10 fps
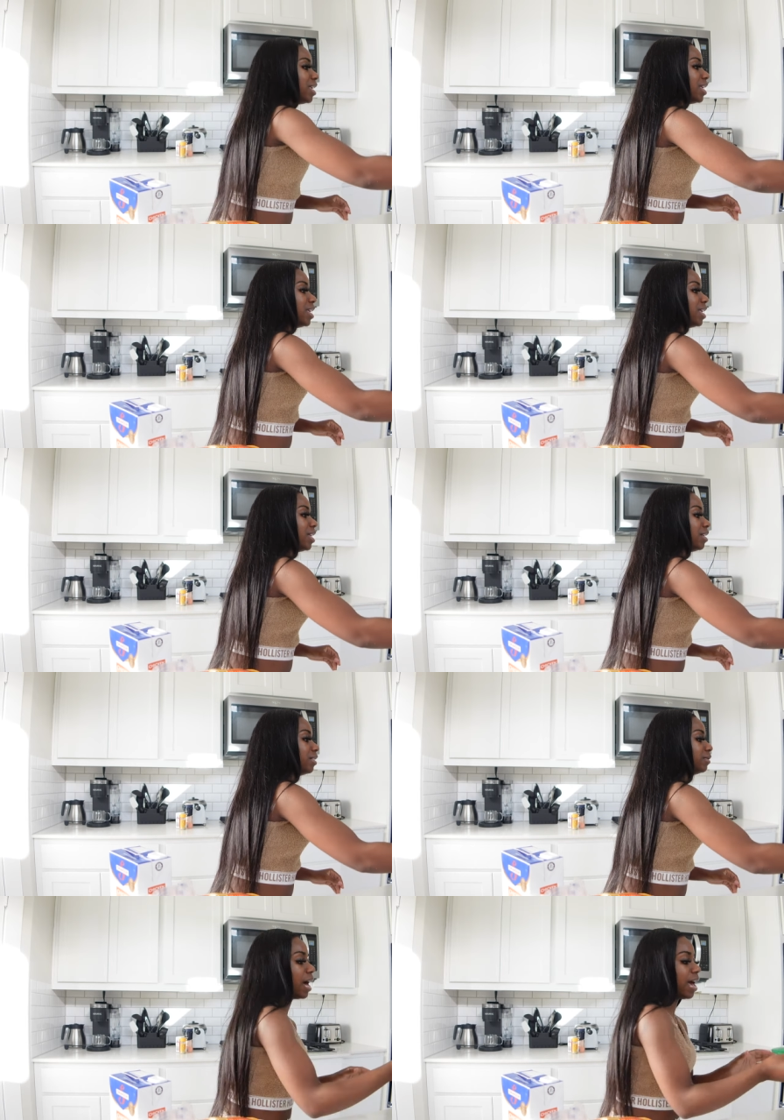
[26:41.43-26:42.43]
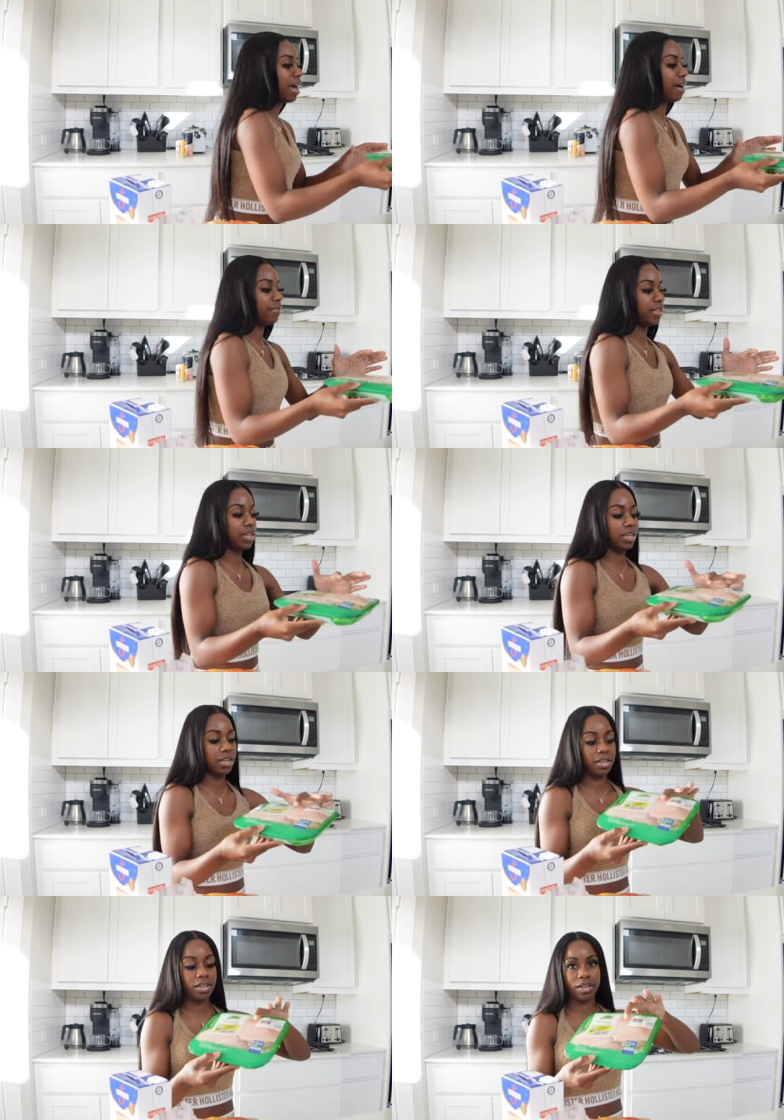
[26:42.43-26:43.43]
then I have
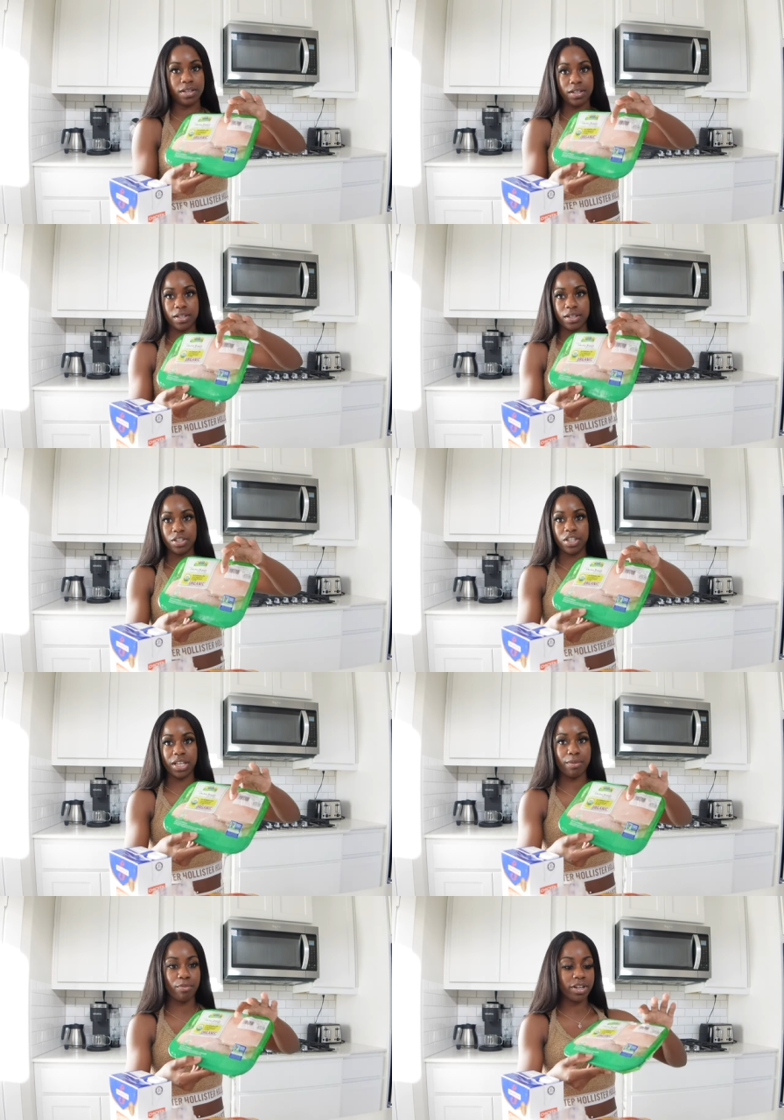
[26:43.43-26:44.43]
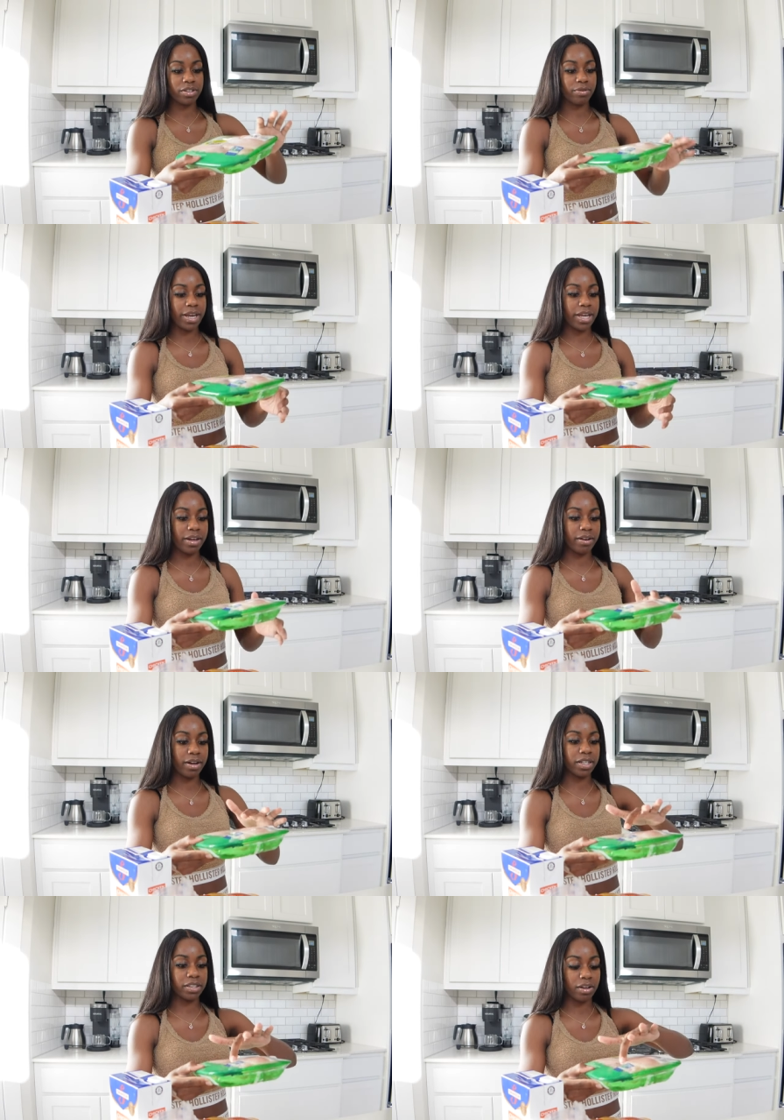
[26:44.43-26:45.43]
the chicken breast right here
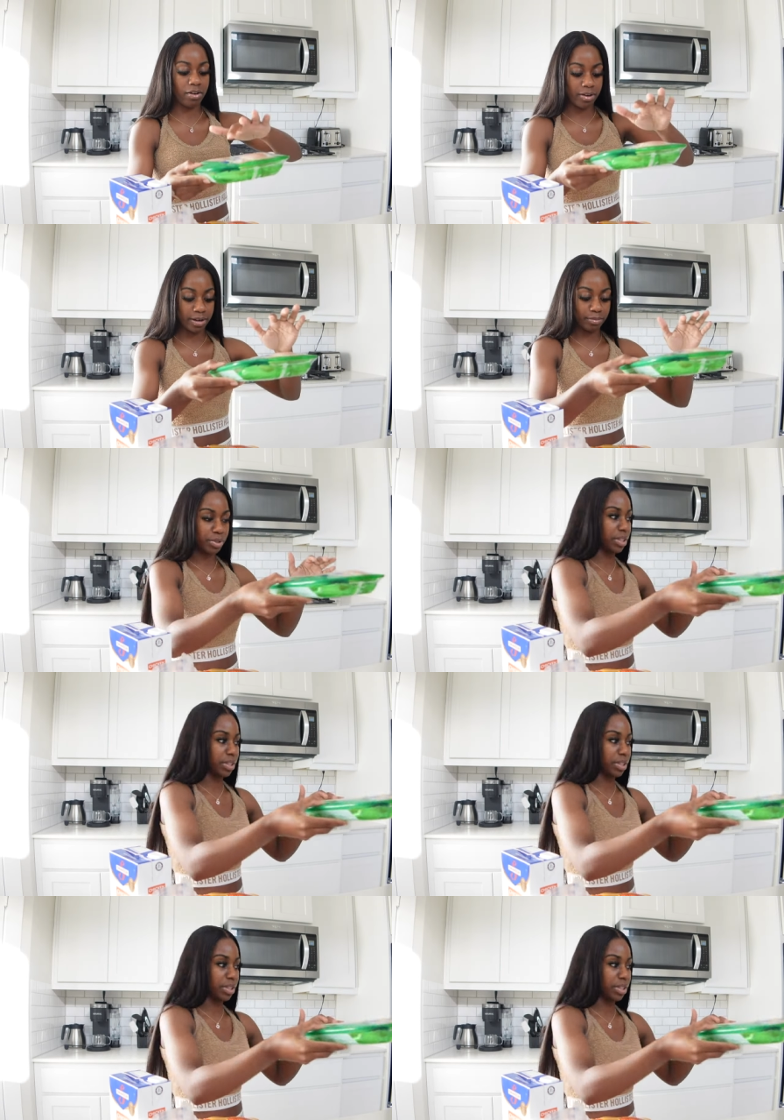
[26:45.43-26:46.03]
unthawed and